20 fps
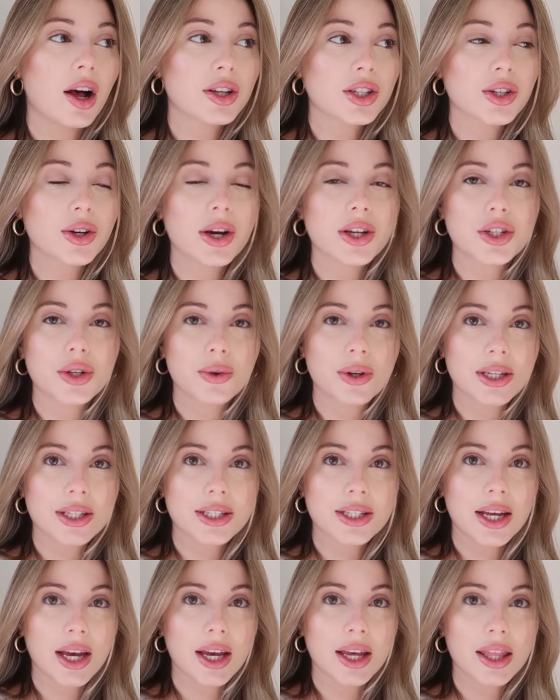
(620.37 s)
also, I do want to
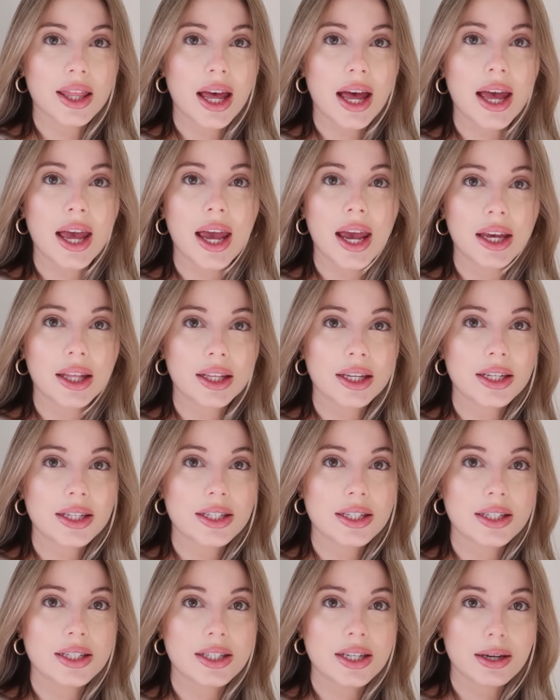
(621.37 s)
say that Haley
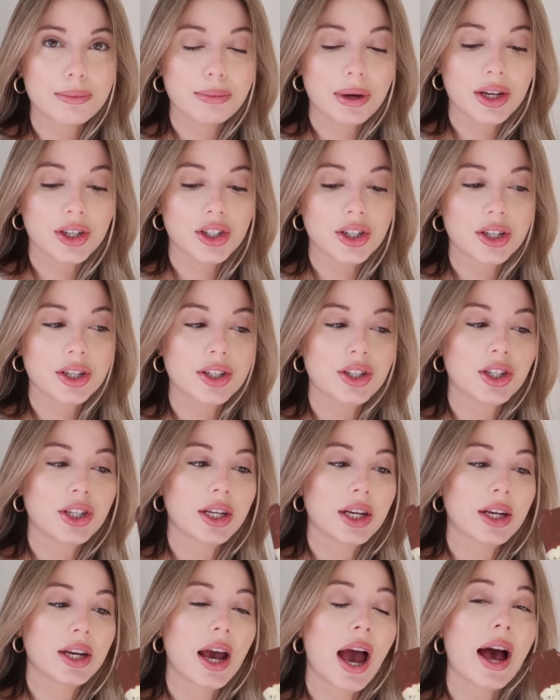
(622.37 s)
did mention
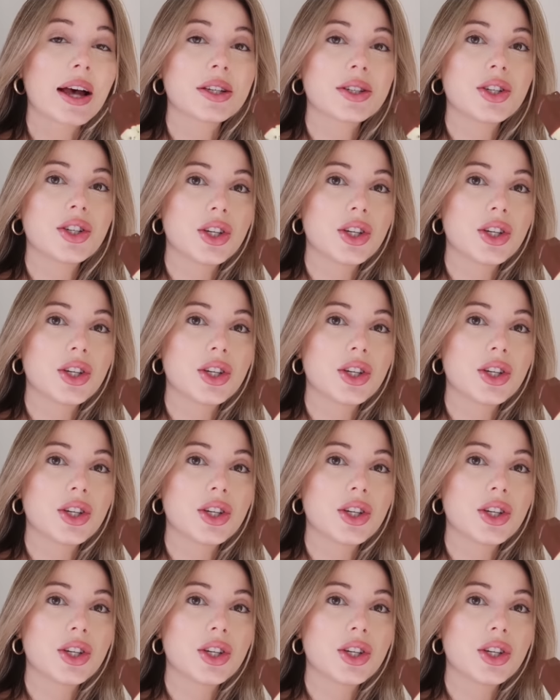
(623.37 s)
she has